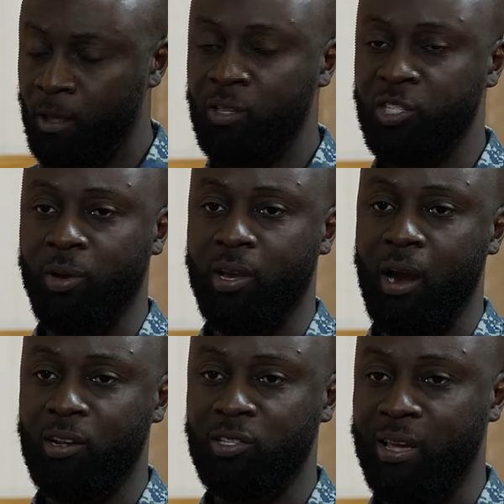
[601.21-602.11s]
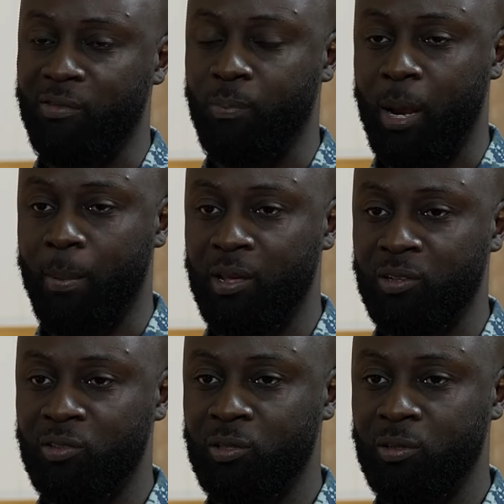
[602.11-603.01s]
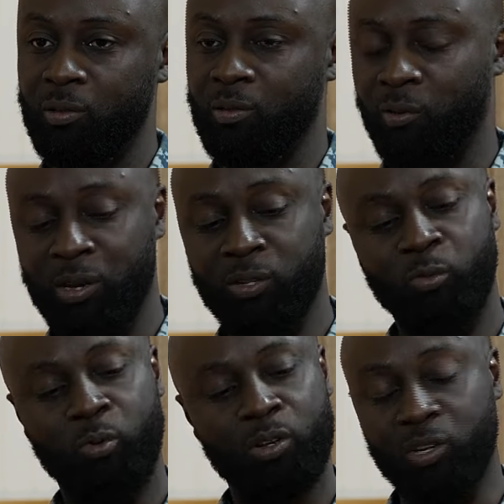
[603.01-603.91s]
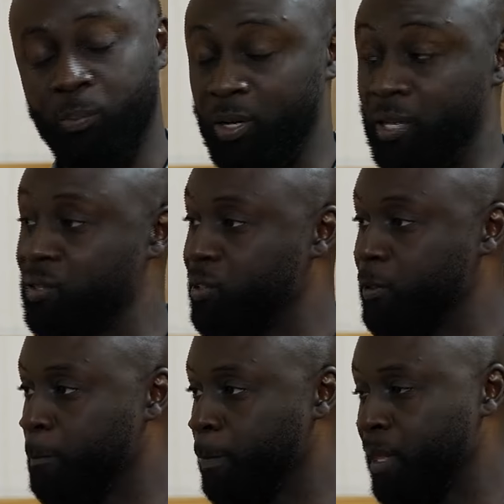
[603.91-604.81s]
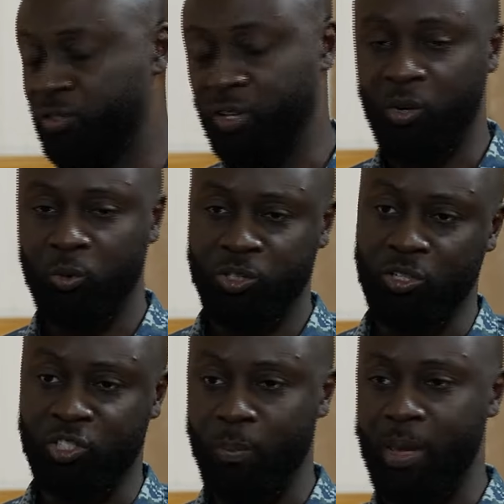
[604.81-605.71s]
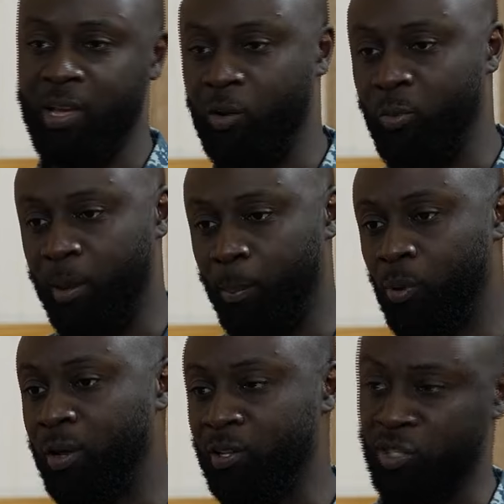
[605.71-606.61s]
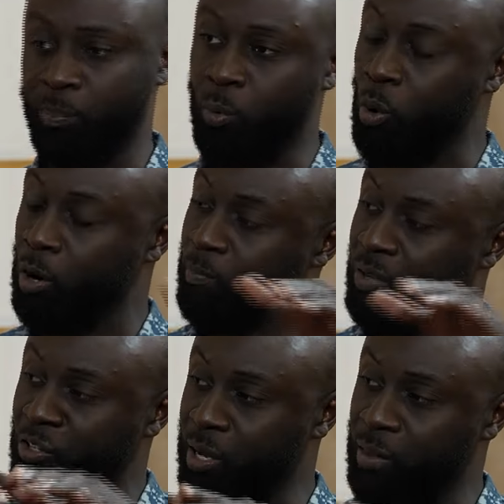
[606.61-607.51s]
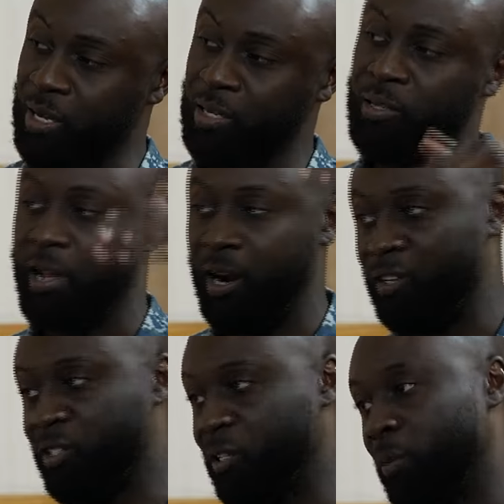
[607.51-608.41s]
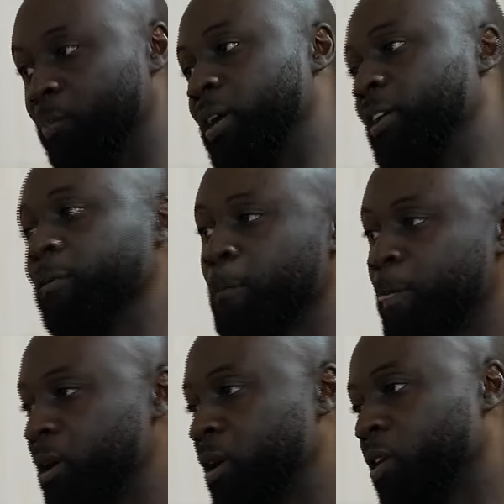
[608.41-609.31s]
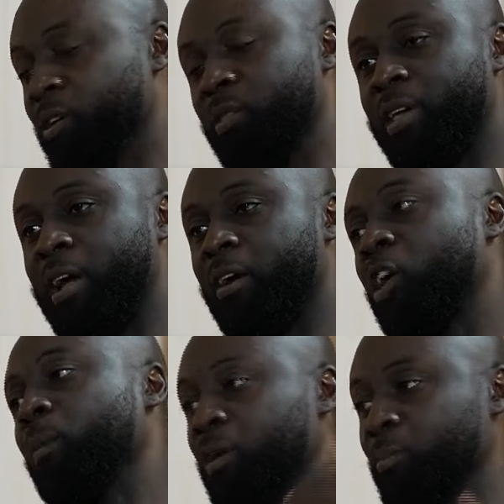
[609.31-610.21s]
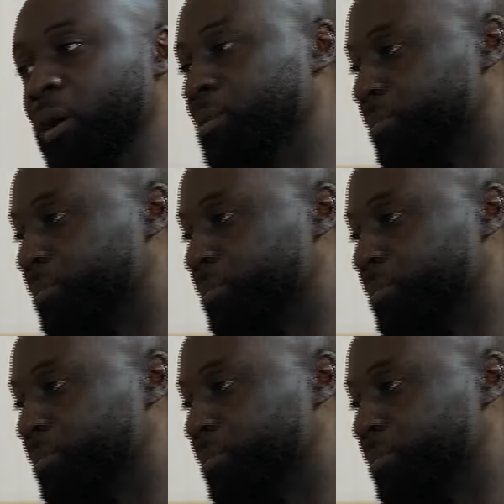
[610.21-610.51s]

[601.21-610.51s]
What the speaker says: So regardless if Barbados Defense Force or Police, St. Lucia or Jamaica, we deploy to support each other under the RSS umbrella, or under the CARICOM umbrella,